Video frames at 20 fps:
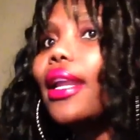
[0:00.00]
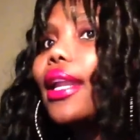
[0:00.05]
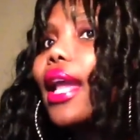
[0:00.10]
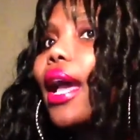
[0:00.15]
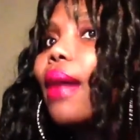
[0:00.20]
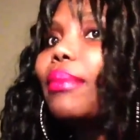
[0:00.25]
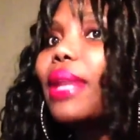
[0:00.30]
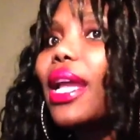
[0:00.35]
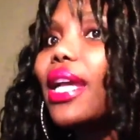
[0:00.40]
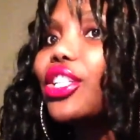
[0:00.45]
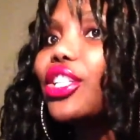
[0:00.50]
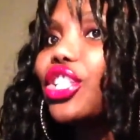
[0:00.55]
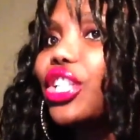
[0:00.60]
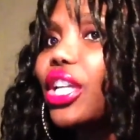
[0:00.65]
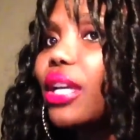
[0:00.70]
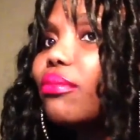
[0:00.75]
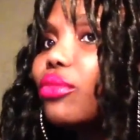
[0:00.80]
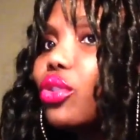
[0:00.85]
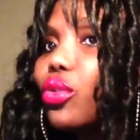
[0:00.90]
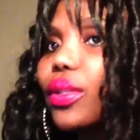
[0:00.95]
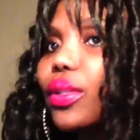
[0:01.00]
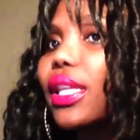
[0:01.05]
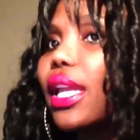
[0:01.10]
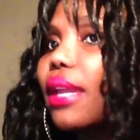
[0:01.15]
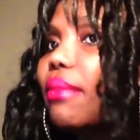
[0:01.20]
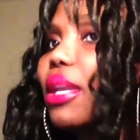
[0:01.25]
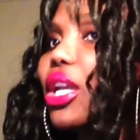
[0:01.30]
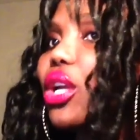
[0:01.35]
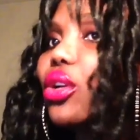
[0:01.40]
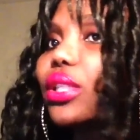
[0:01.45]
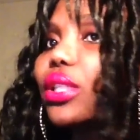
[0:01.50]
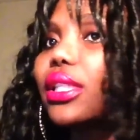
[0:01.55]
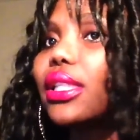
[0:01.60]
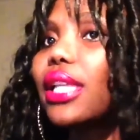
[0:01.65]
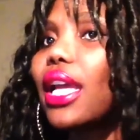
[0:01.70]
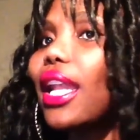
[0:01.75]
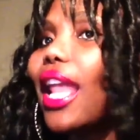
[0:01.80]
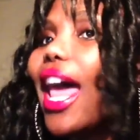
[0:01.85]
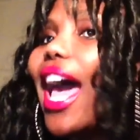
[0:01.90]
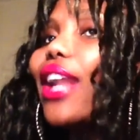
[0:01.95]
I'm not ashamed to say, because there's
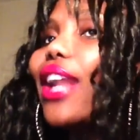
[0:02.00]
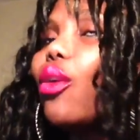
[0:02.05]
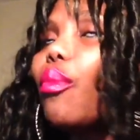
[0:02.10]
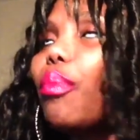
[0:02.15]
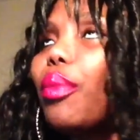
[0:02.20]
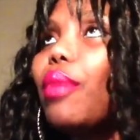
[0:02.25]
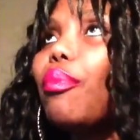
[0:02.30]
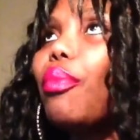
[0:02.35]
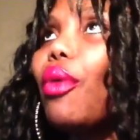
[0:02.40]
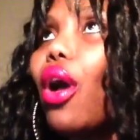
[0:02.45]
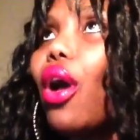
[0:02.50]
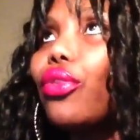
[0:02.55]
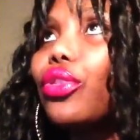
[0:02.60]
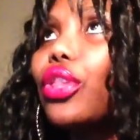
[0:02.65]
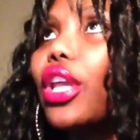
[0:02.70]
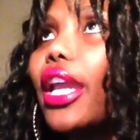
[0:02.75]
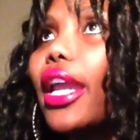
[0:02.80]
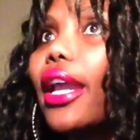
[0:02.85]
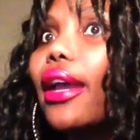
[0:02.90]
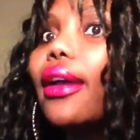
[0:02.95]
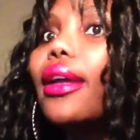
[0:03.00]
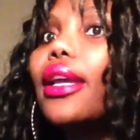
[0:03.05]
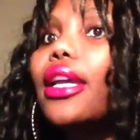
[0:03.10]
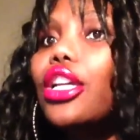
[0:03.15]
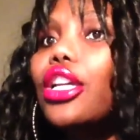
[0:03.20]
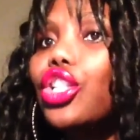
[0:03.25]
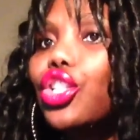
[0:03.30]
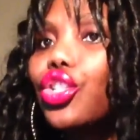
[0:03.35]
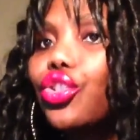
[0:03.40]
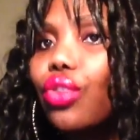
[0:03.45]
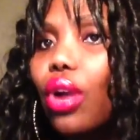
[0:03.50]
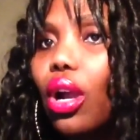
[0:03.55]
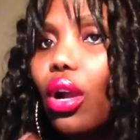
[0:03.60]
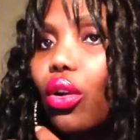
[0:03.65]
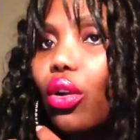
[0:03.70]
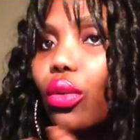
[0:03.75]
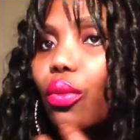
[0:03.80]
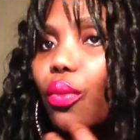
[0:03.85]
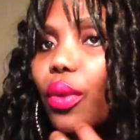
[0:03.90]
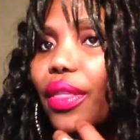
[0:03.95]
a lot of people out there
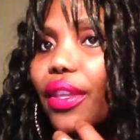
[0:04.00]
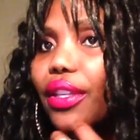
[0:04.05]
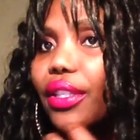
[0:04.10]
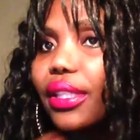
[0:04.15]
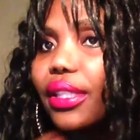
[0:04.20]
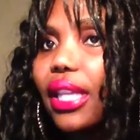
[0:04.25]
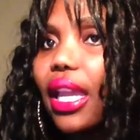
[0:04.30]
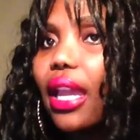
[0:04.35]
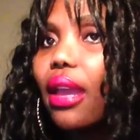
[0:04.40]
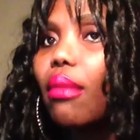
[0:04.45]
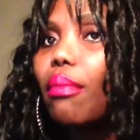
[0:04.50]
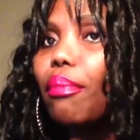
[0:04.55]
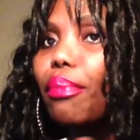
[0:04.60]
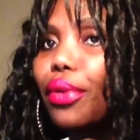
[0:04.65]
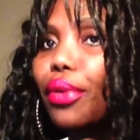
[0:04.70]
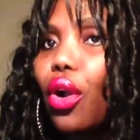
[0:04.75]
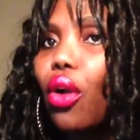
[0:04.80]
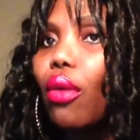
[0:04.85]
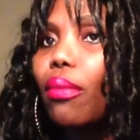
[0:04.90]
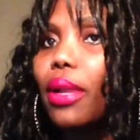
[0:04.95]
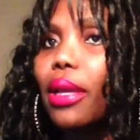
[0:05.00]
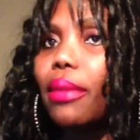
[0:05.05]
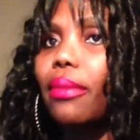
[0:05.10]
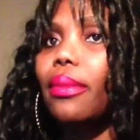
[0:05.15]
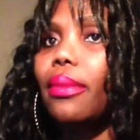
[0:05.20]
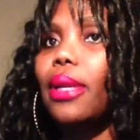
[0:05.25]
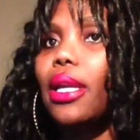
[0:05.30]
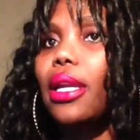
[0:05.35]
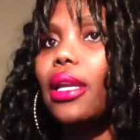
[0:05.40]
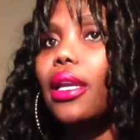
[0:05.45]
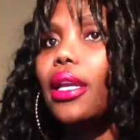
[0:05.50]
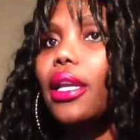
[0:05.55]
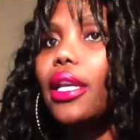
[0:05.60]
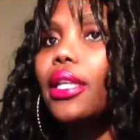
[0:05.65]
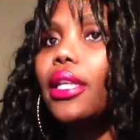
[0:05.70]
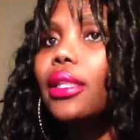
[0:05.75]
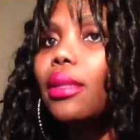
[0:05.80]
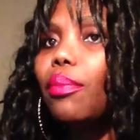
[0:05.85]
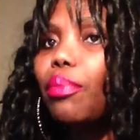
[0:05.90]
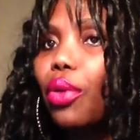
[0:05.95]
struggling with the same problem.
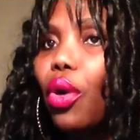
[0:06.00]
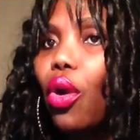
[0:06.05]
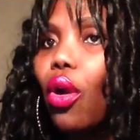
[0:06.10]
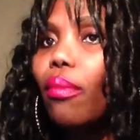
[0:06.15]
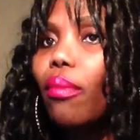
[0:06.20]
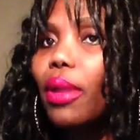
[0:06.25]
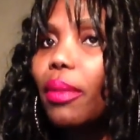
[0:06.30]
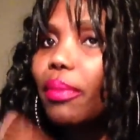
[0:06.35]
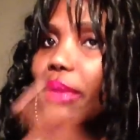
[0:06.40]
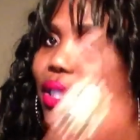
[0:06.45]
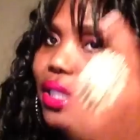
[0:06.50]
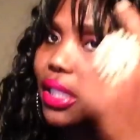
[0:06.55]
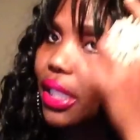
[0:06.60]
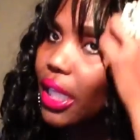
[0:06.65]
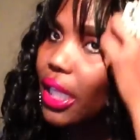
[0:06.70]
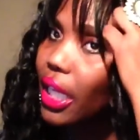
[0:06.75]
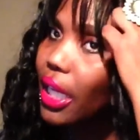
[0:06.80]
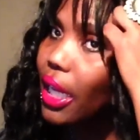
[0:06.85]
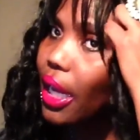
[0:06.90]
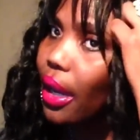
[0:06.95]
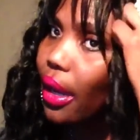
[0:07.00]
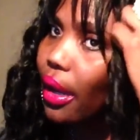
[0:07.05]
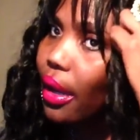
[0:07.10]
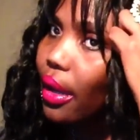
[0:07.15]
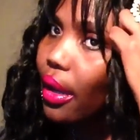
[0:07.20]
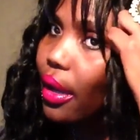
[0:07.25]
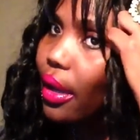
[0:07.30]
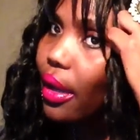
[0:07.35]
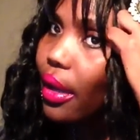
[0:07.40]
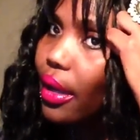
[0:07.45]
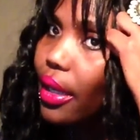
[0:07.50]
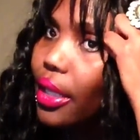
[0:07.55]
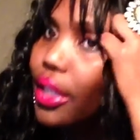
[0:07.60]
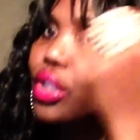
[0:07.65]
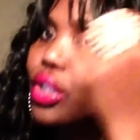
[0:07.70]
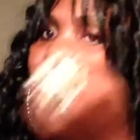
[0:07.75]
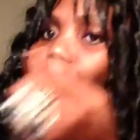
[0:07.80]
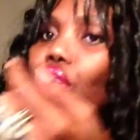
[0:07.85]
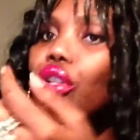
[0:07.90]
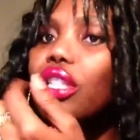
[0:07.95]
It's a problem. It's here. It's
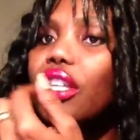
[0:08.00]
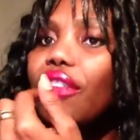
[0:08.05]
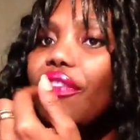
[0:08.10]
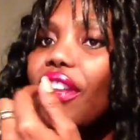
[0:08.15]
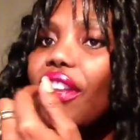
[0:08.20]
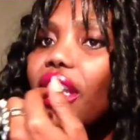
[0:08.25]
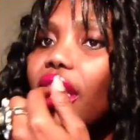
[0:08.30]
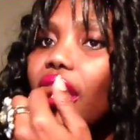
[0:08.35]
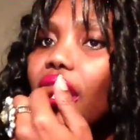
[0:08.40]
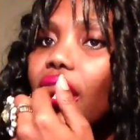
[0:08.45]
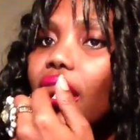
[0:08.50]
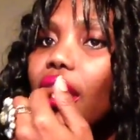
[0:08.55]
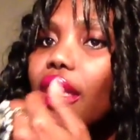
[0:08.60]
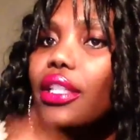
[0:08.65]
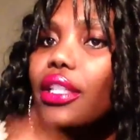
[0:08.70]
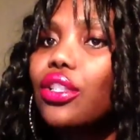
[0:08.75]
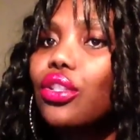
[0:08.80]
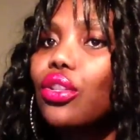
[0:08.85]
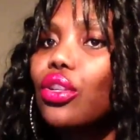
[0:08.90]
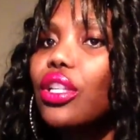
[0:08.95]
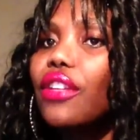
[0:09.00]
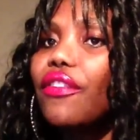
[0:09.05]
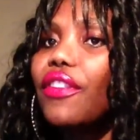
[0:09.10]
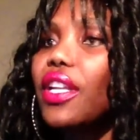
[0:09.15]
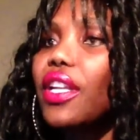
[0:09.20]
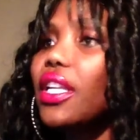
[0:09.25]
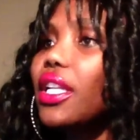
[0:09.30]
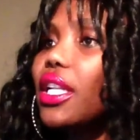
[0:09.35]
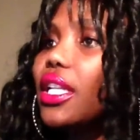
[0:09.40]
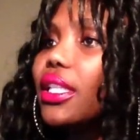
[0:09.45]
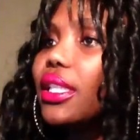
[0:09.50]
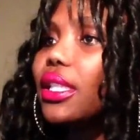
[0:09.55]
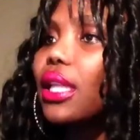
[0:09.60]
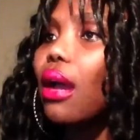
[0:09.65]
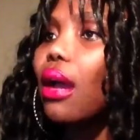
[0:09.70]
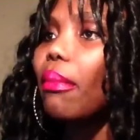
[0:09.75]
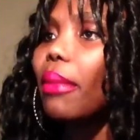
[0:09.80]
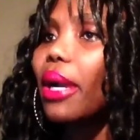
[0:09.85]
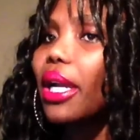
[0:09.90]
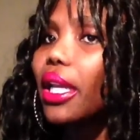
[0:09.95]
not even here. It's not even in the
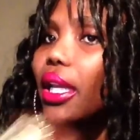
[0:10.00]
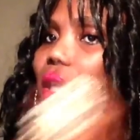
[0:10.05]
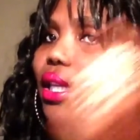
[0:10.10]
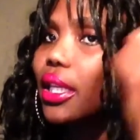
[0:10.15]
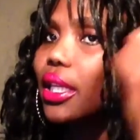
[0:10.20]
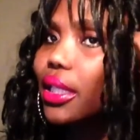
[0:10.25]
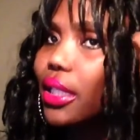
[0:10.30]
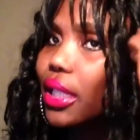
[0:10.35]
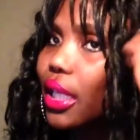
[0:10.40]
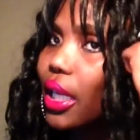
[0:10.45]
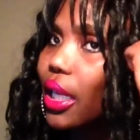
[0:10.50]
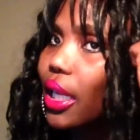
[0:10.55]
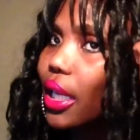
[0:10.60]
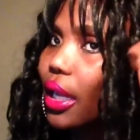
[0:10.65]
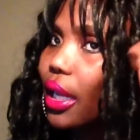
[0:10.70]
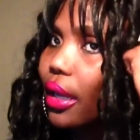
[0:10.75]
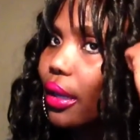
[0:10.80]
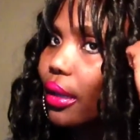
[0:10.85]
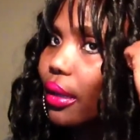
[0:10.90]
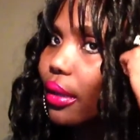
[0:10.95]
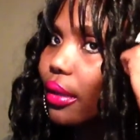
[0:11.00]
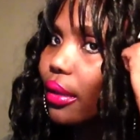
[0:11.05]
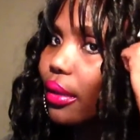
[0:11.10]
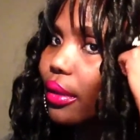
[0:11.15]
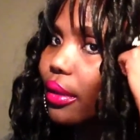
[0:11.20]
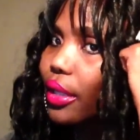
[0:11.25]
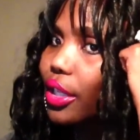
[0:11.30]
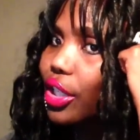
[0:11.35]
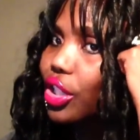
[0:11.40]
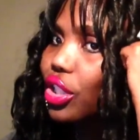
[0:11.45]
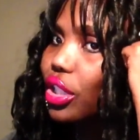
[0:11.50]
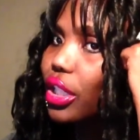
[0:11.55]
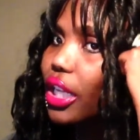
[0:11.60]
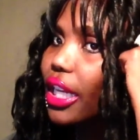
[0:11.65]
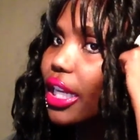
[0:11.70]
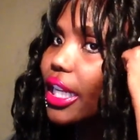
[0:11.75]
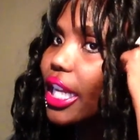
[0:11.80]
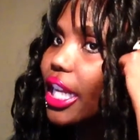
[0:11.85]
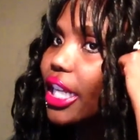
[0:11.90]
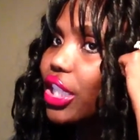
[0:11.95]
stomach. It's here. It's an
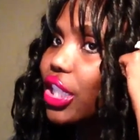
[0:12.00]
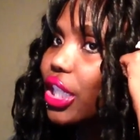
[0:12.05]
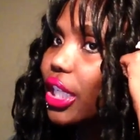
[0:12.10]
addiction.